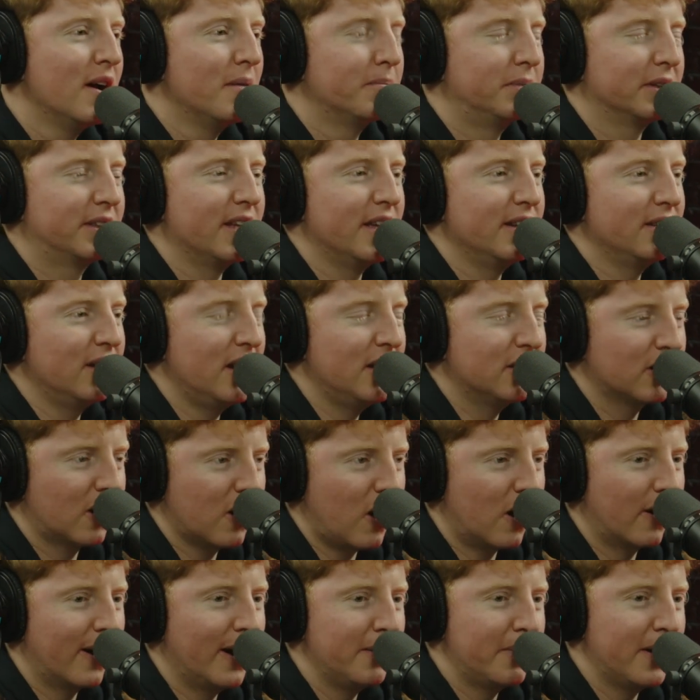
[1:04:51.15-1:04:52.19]
But then in the
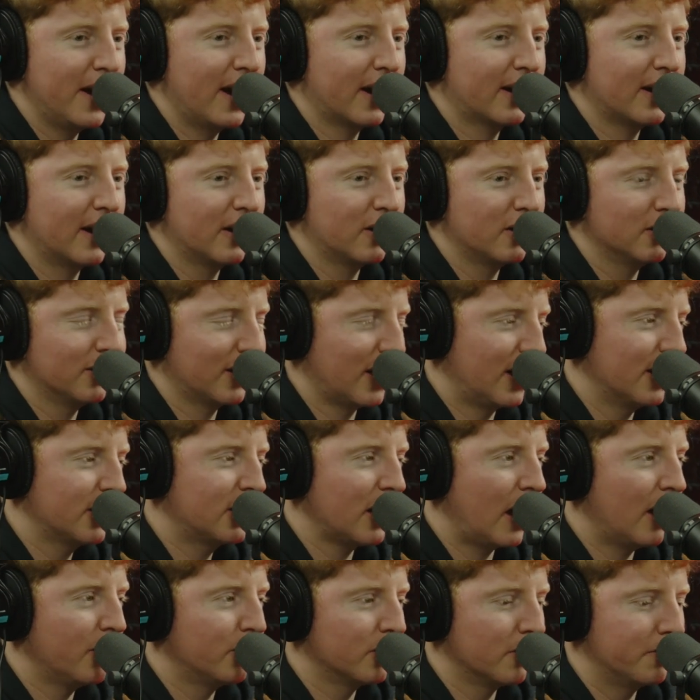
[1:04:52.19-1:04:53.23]
car ride back, I go,
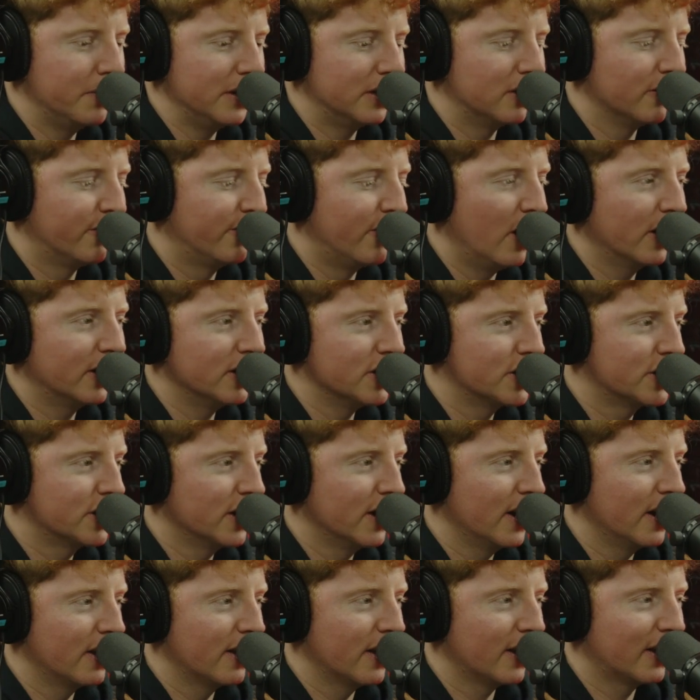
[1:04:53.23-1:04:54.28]
I would have beat the fucking shit
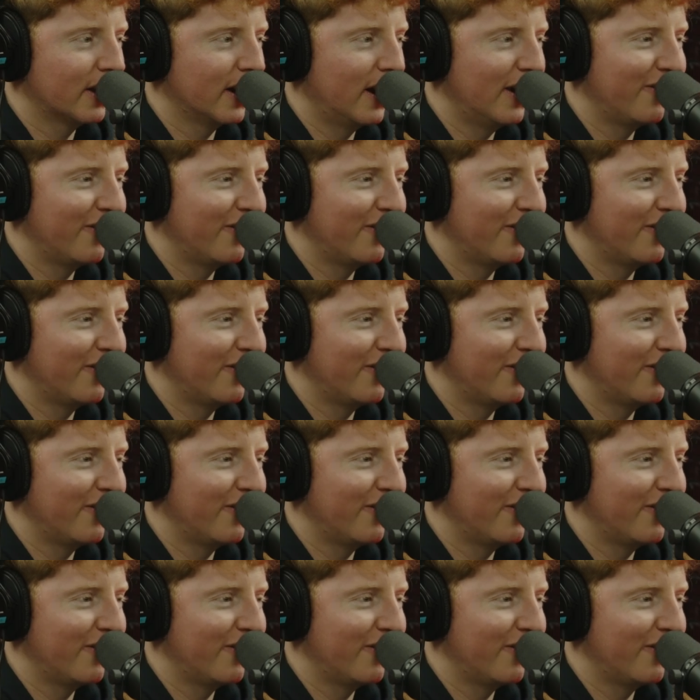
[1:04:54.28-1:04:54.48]
out of that guy.